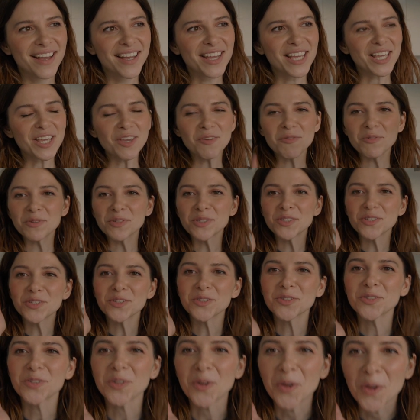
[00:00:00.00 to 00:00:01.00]
He was
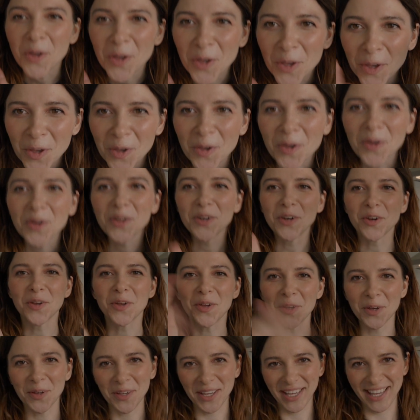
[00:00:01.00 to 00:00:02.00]
just a
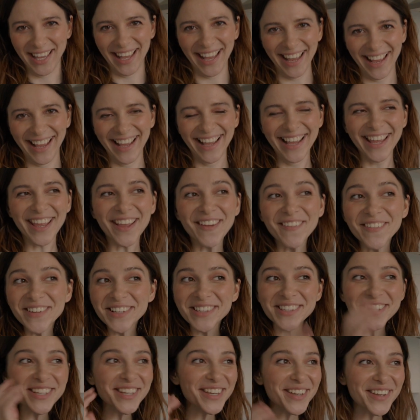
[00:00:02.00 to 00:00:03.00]
good cookie. He
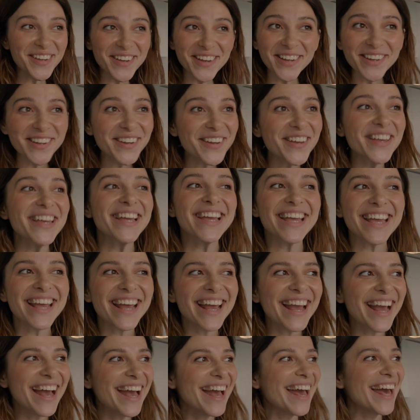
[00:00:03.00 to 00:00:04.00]
was a good
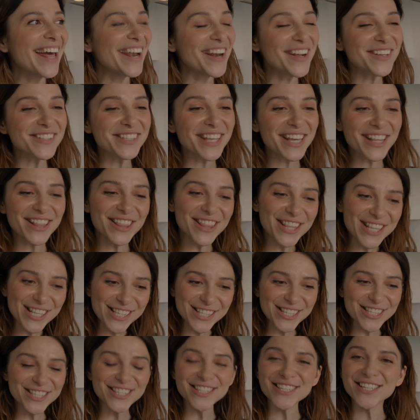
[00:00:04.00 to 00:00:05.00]
cookie. And I was like,
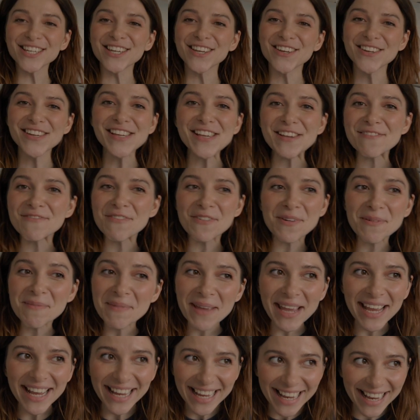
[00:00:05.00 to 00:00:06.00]
this is the cookie for
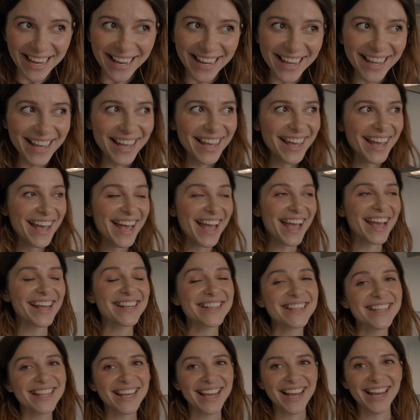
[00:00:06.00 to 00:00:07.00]
me.
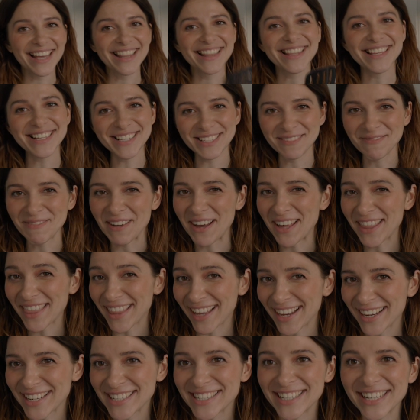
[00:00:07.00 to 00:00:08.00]
And this month,
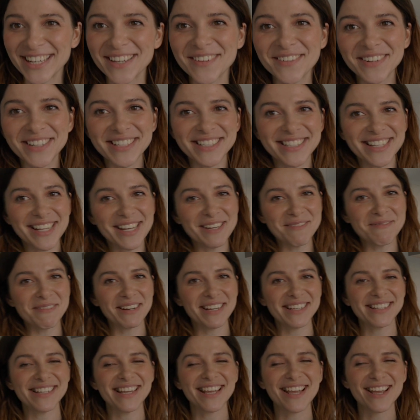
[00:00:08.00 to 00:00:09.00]
actually, we're
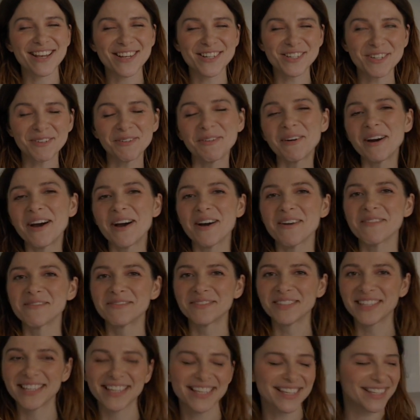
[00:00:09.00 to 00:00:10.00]
celebrating
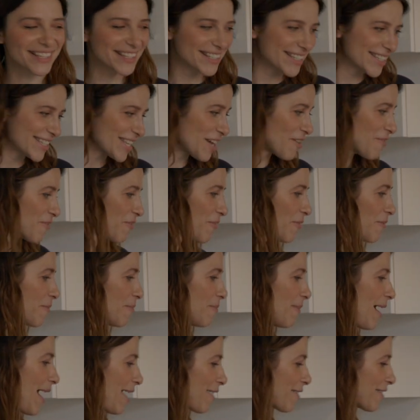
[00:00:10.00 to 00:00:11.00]
12 years of
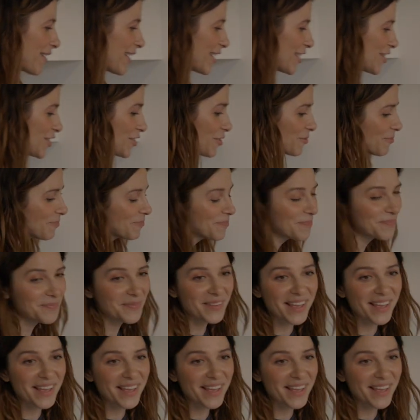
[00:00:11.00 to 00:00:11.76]
marriage.